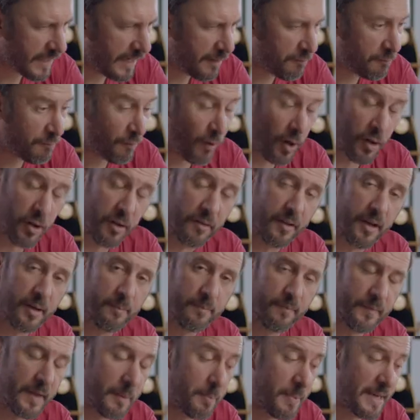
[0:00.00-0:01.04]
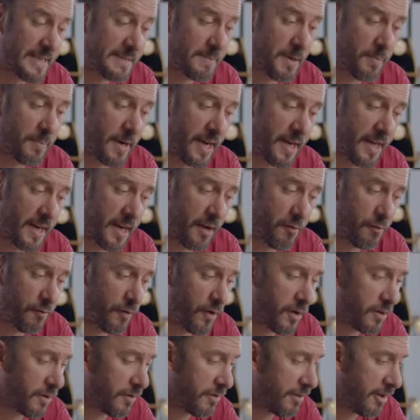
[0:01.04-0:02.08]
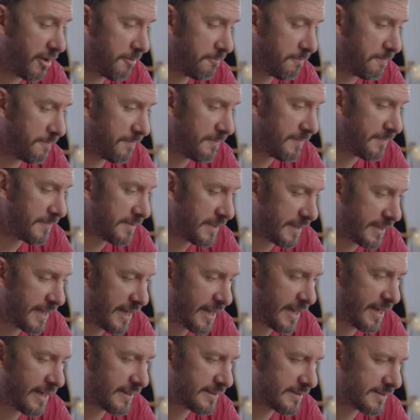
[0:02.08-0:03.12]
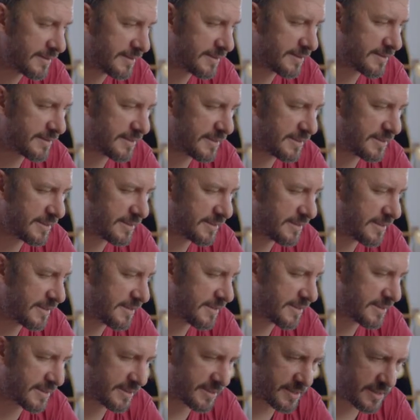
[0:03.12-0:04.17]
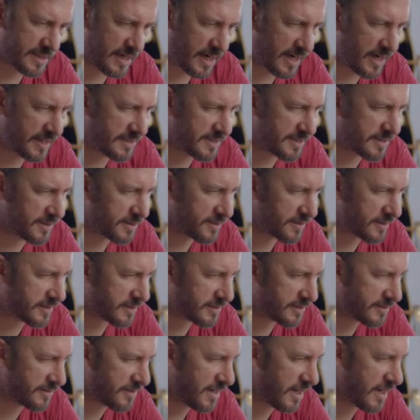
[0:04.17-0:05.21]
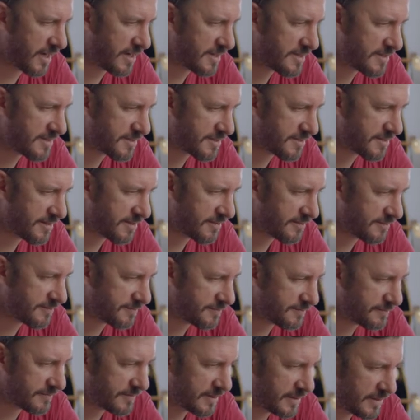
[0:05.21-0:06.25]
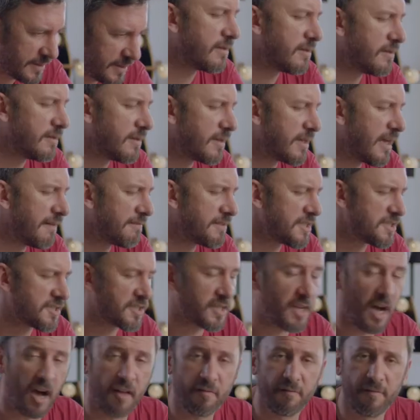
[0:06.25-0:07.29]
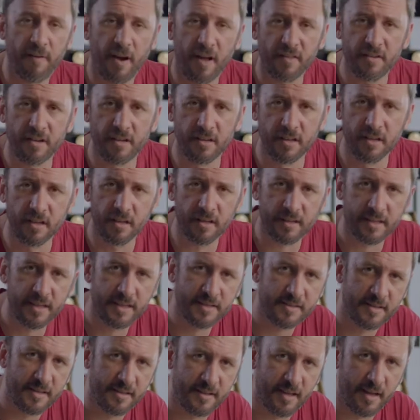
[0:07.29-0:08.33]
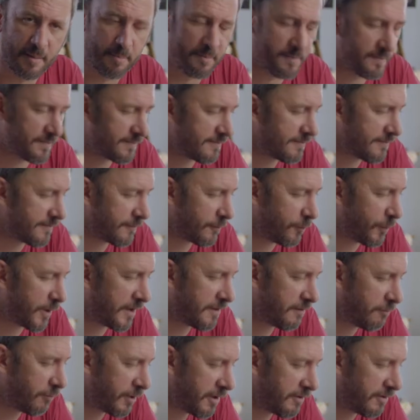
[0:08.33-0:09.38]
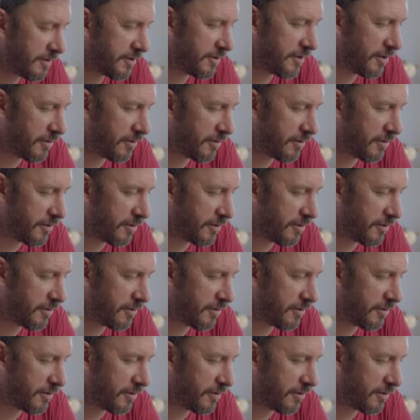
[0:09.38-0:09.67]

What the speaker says: I follow them, they pass me by and I follow them. Like, hey, this guys look nice, you know? They have this godfather look into them when Al